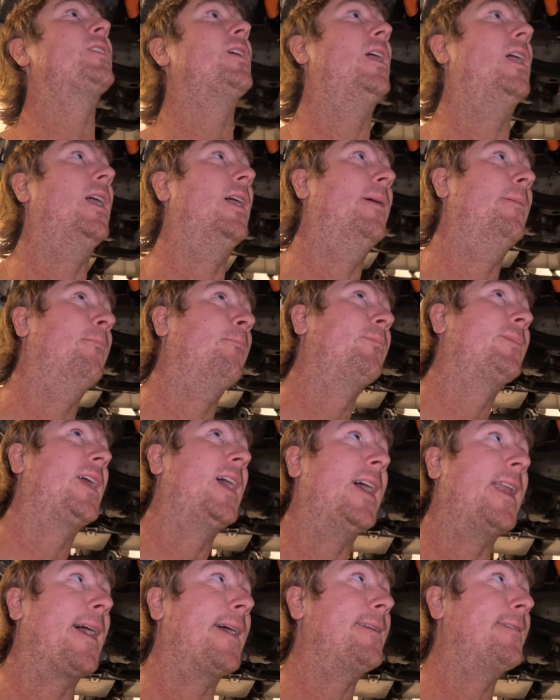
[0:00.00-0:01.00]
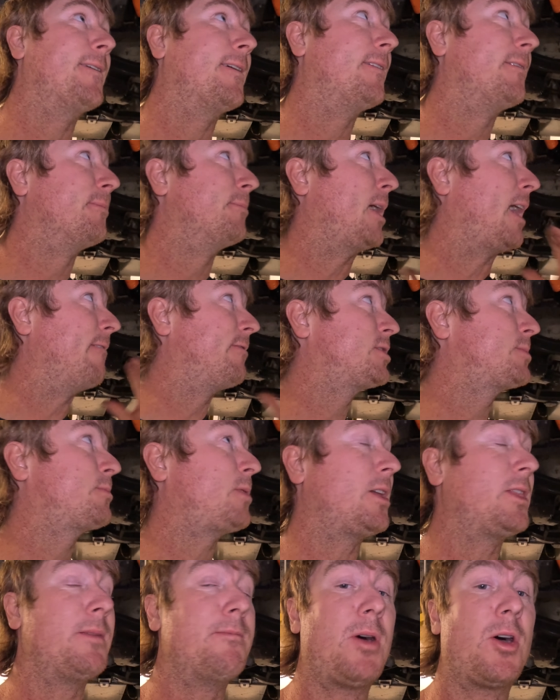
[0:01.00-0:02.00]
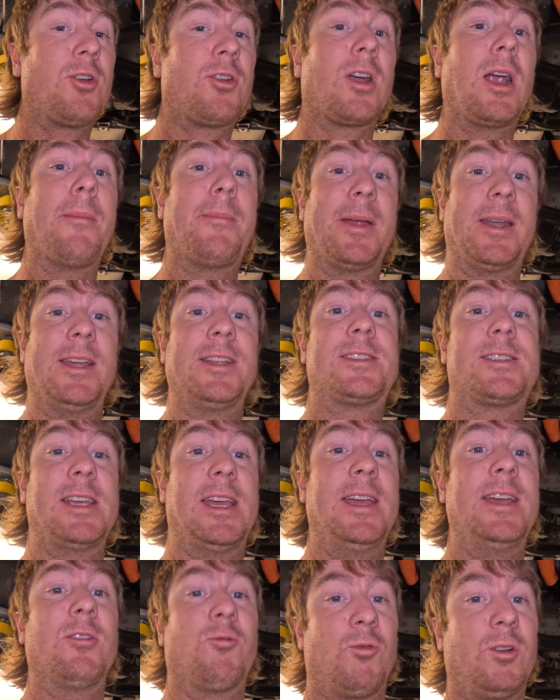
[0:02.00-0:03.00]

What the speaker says: And I have spun the motor up, and it